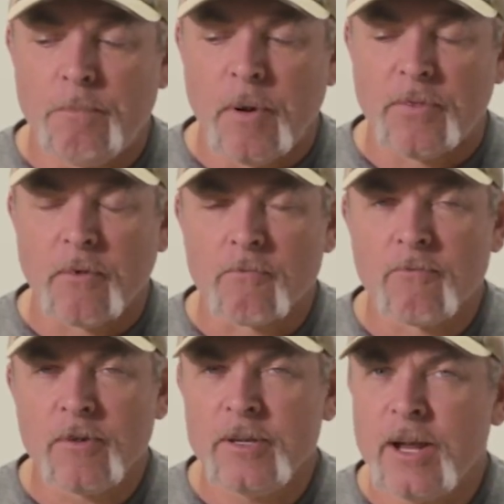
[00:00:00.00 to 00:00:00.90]
but they're
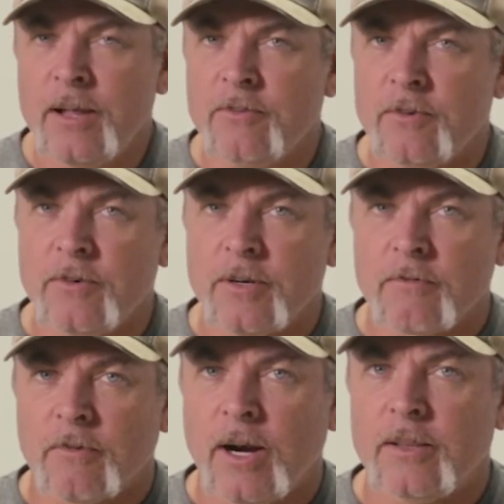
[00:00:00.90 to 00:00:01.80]
really not doing
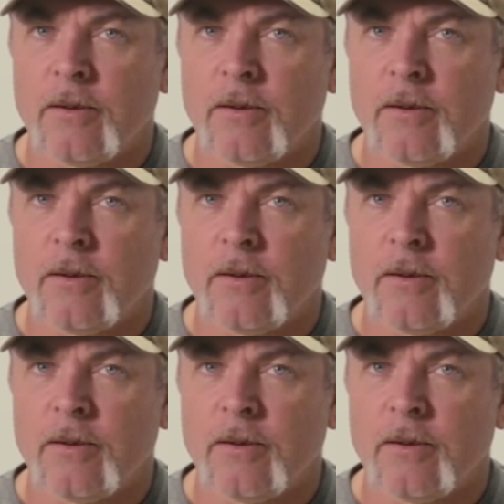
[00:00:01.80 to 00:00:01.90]
it right.